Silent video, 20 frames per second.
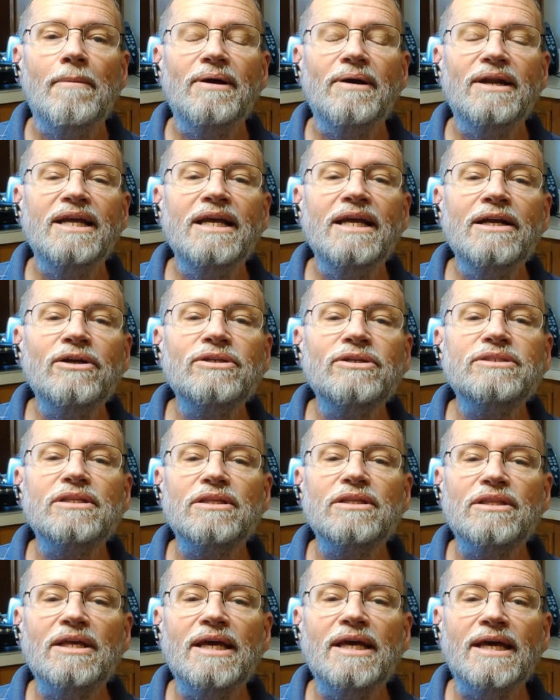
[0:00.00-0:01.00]
But here's
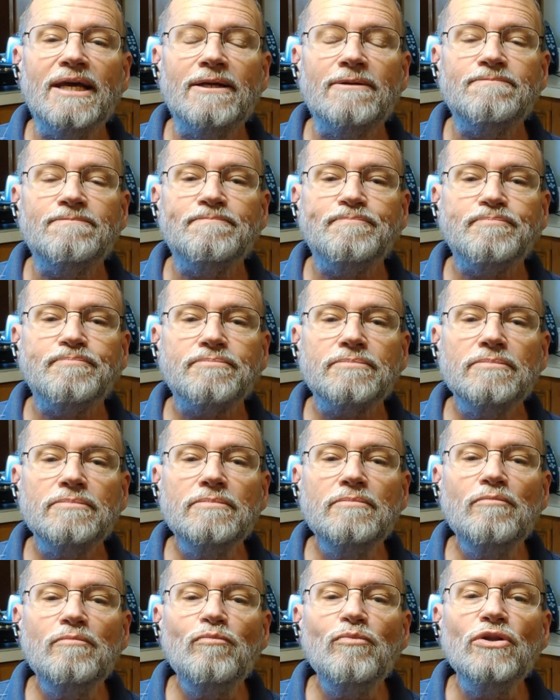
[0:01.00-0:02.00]
the thing.
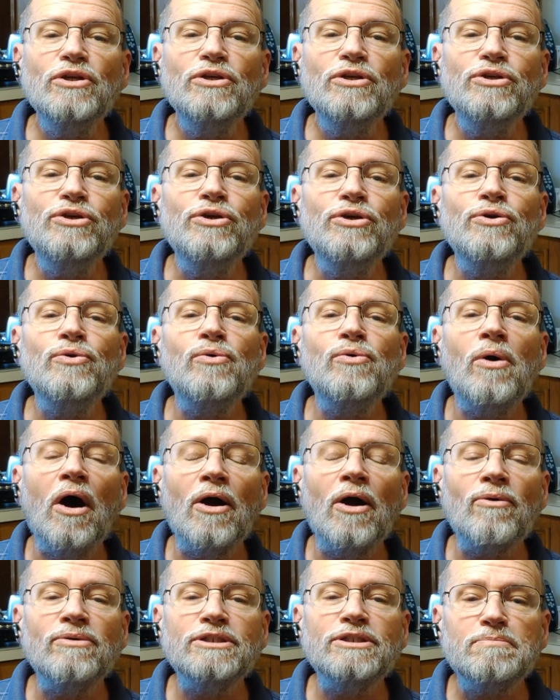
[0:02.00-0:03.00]
You
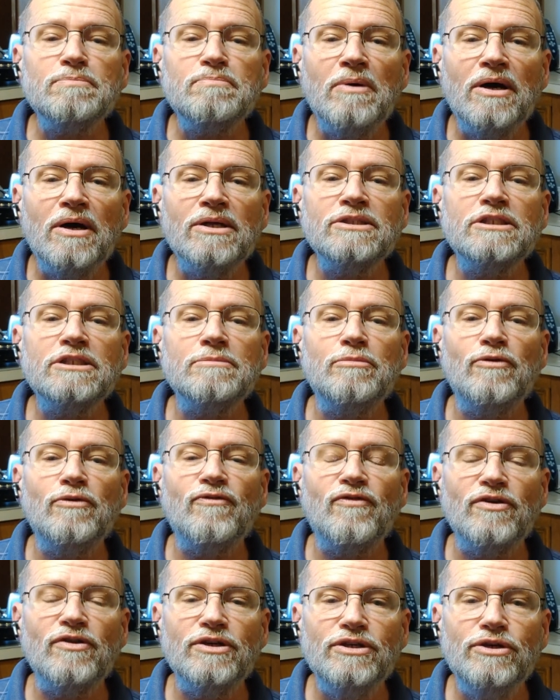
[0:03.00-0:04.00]
are responsible
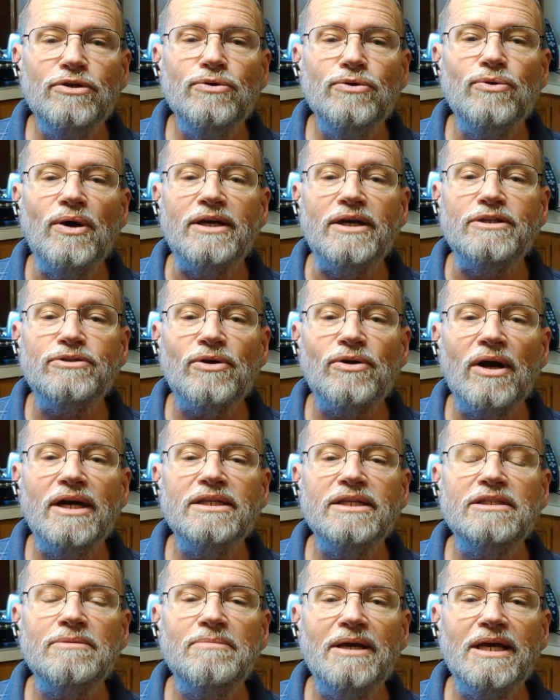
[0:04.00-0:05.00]
for you, and
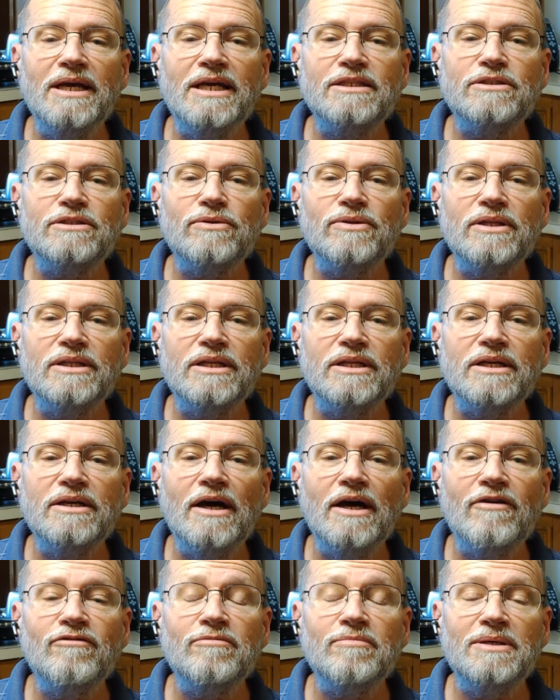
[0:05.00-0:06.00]
trying to make it so that the
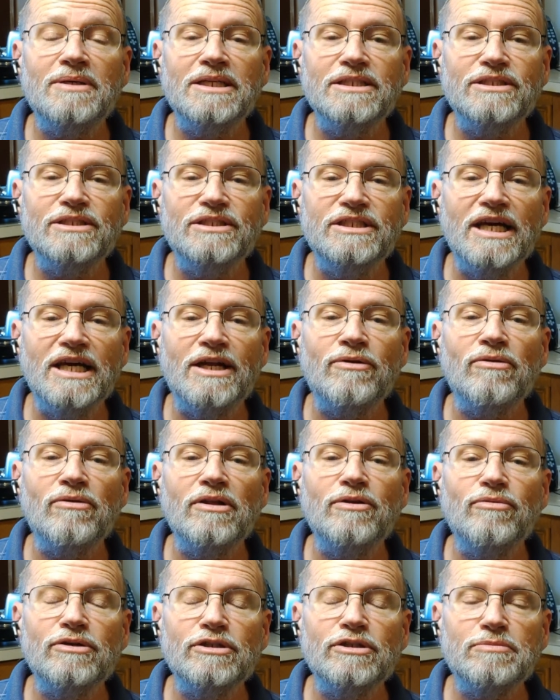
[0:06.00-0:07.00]
government is
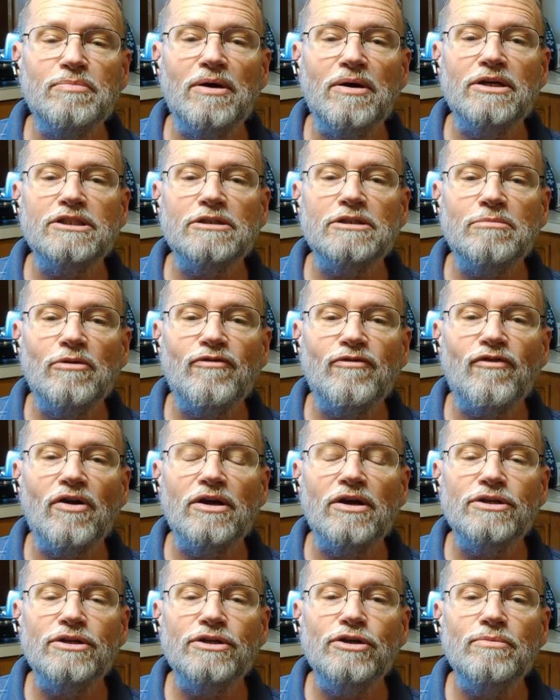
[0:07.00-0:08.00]
generally responsible
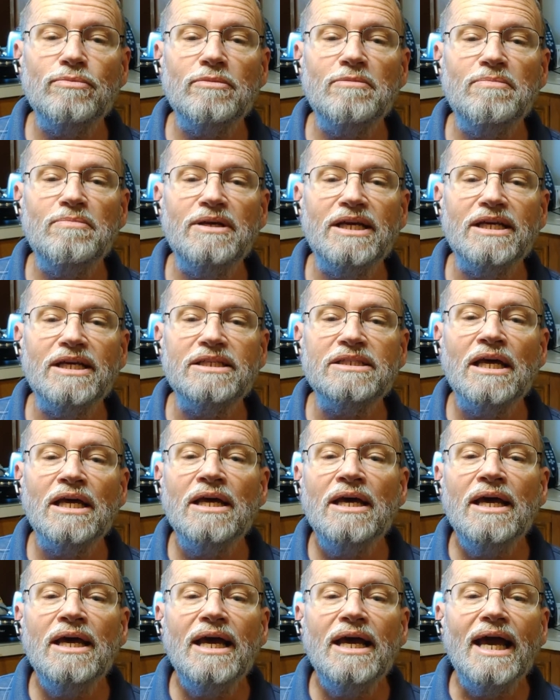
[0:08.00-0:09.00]
for other human beings,
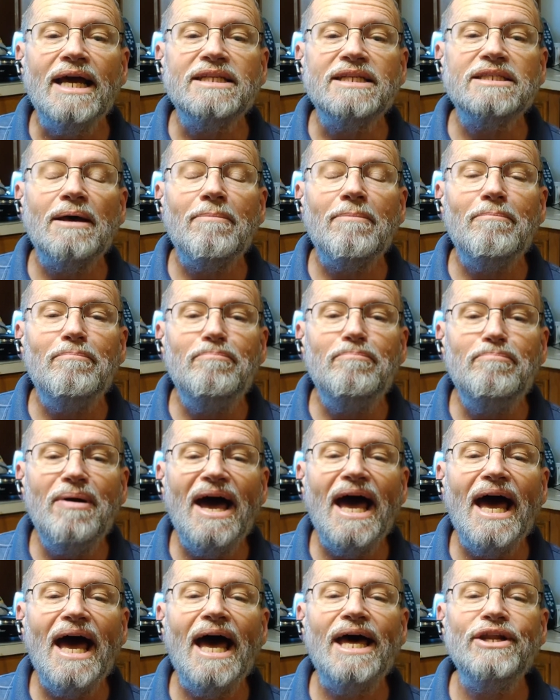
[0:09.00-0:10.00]
it's a
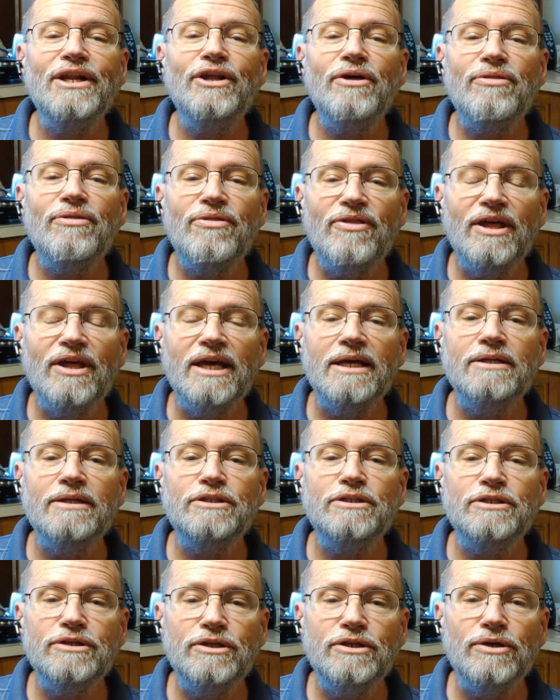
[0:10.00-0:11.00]
bad
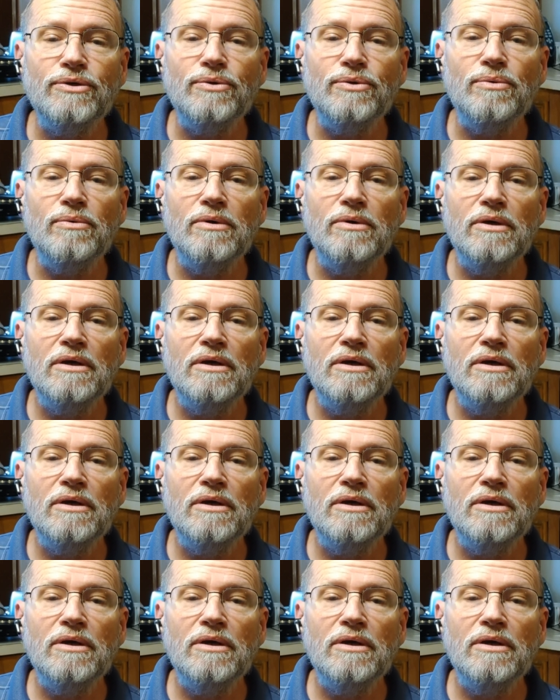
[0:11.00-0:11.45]
thing to do.